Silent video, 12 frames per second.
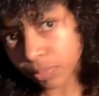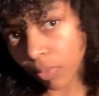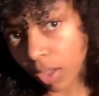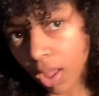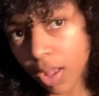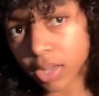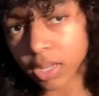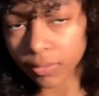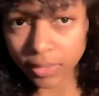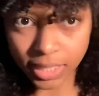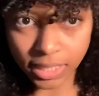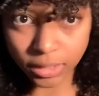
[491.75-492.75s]
I
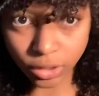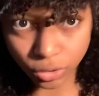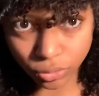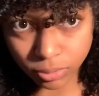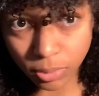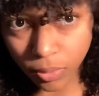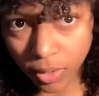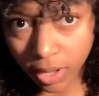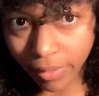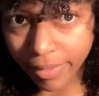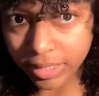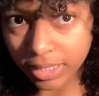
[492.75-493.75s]
feel like it suits me
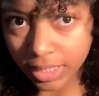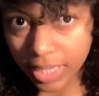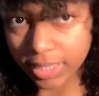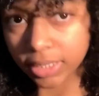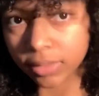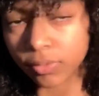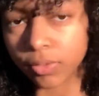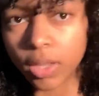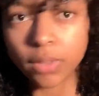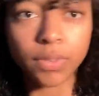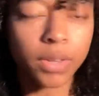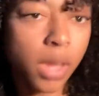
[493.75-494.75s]
well. It's nice and
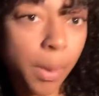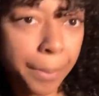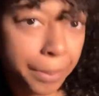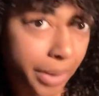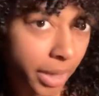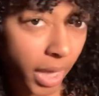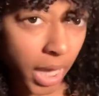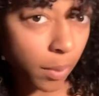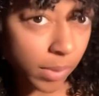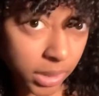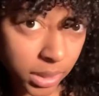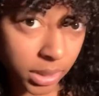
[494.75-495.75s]
fluffy and big,
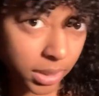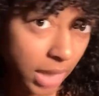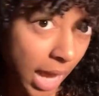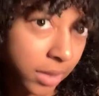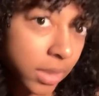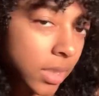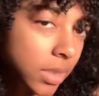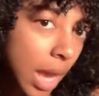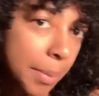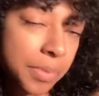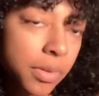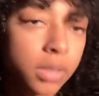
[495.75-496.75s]
which is exactly the
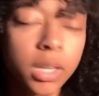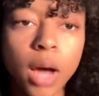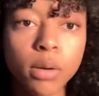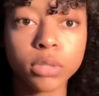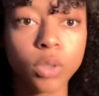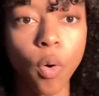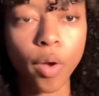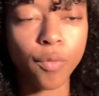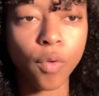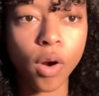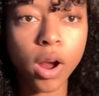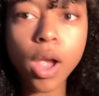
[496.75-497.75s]
type of look that I was going
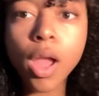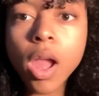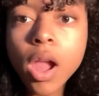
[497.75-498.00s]
for.